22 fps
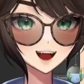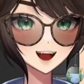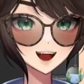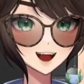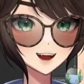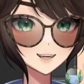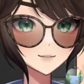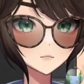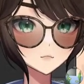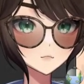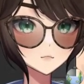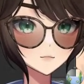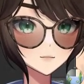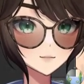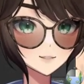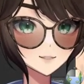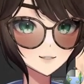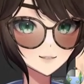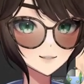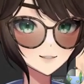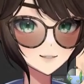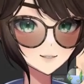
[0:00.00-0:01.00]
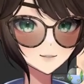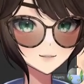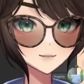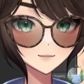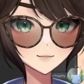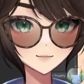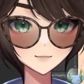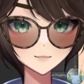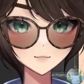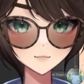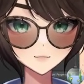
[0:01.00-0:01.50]
I probably shouldn't touch
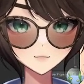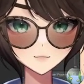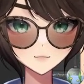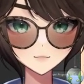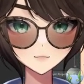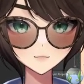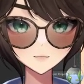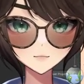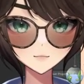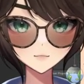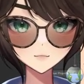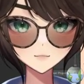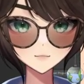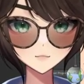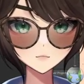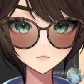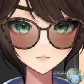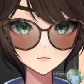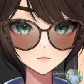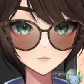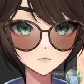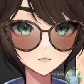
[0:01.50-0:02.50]
stuff that I don't know what the fuck it